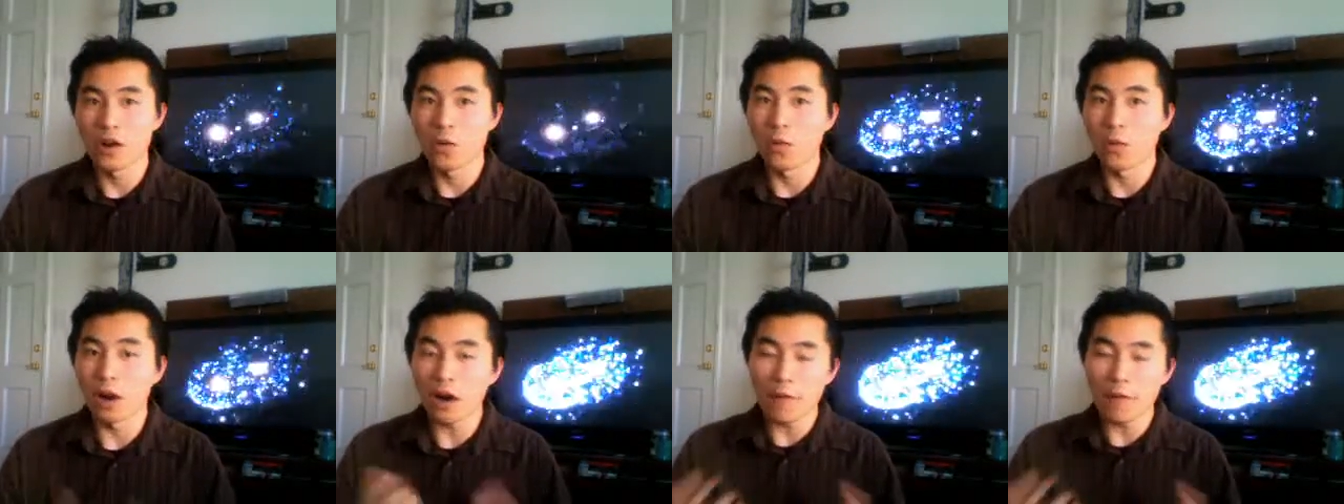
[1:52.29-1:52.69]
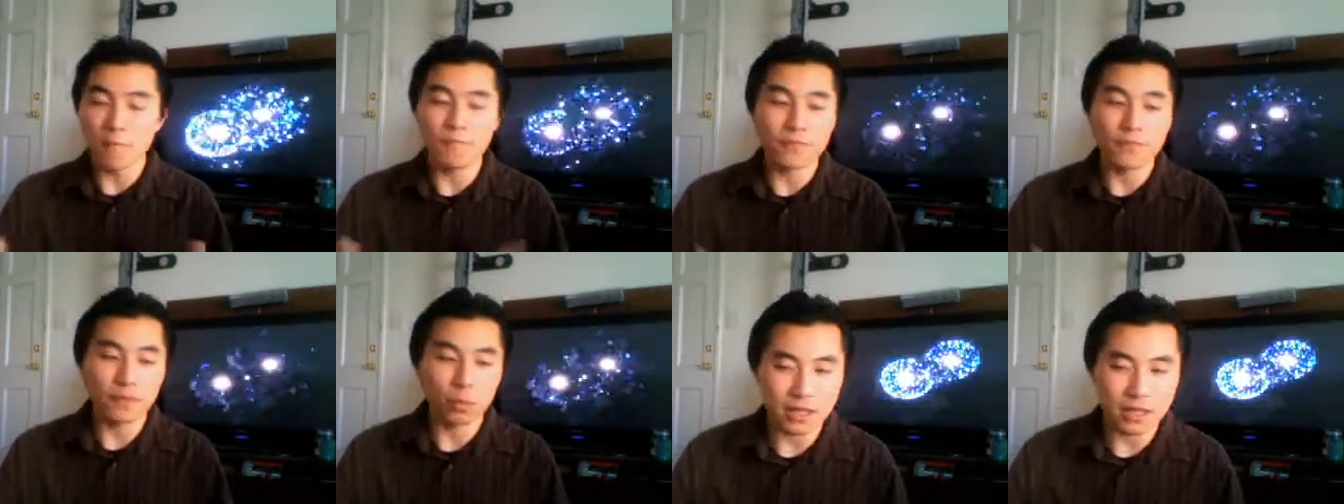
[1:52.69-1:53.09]
Well,
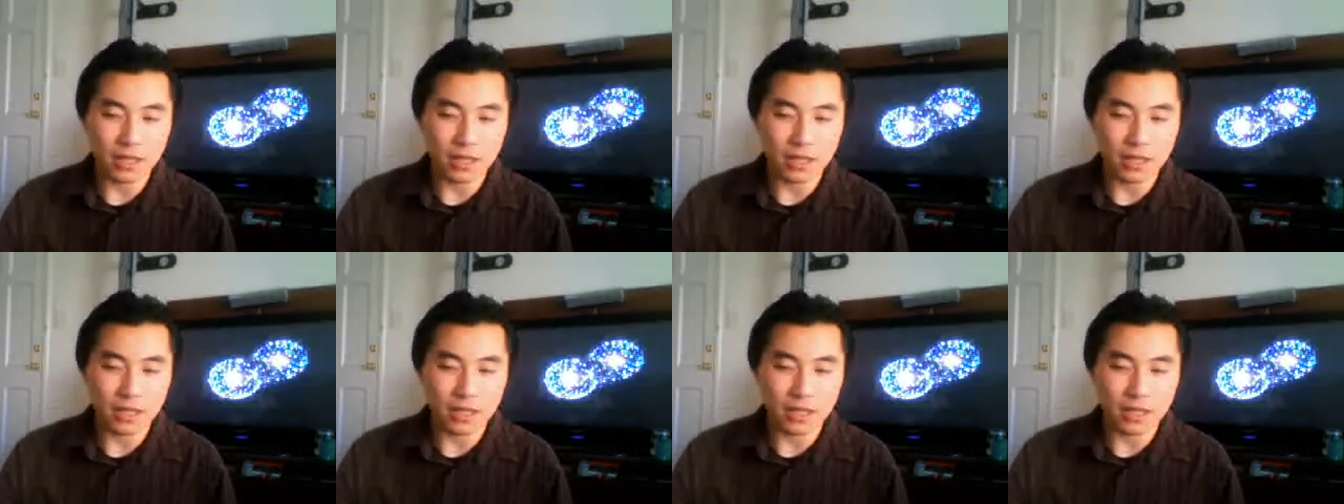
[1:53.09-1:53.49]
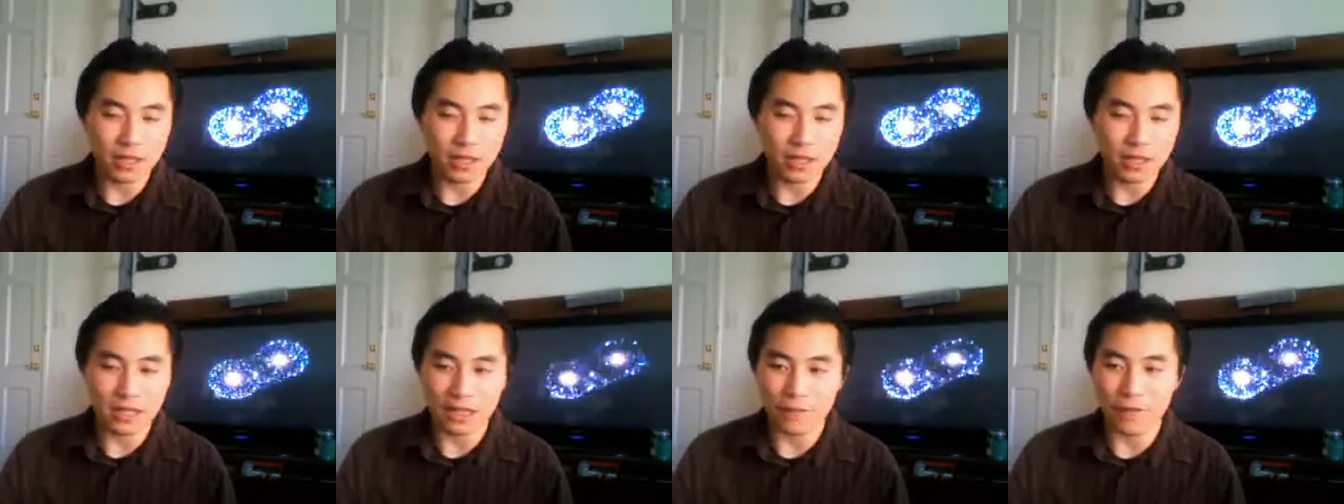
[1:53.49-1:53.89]
what
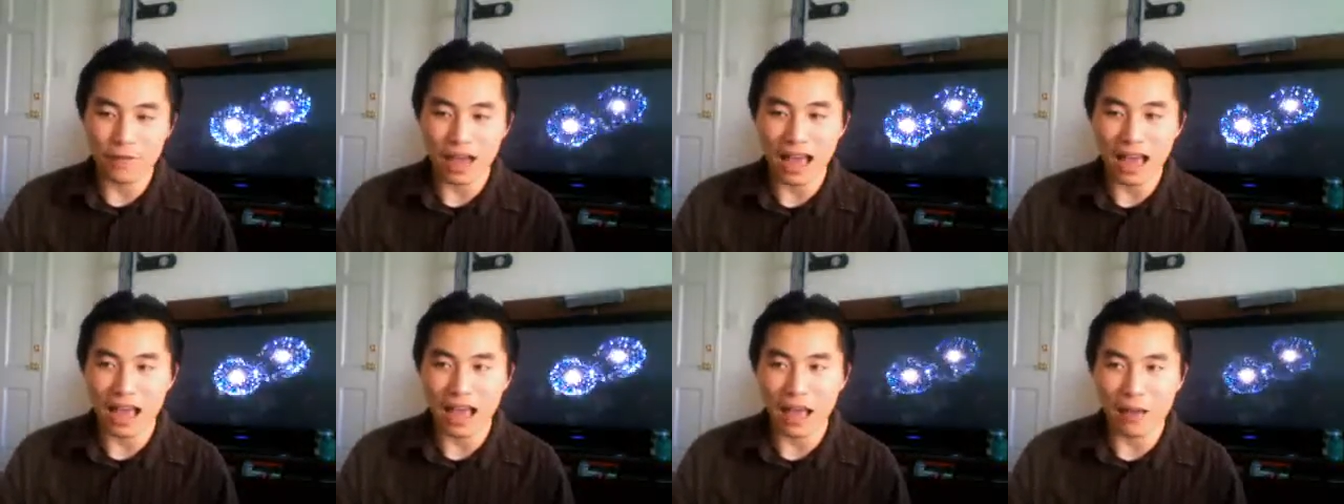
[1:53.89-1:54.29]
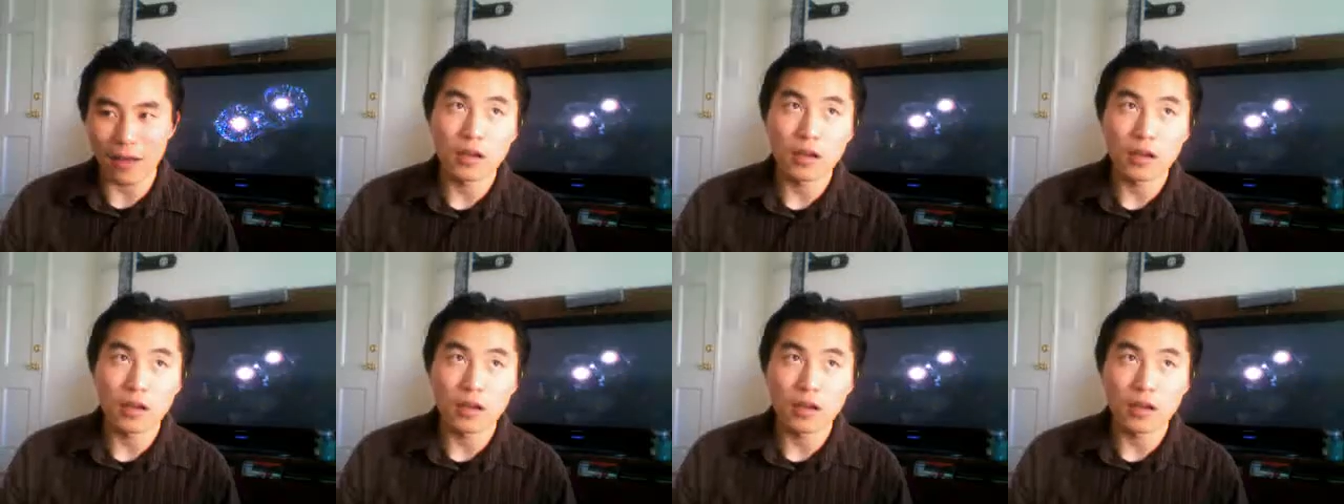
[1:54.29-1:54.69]
happens if I have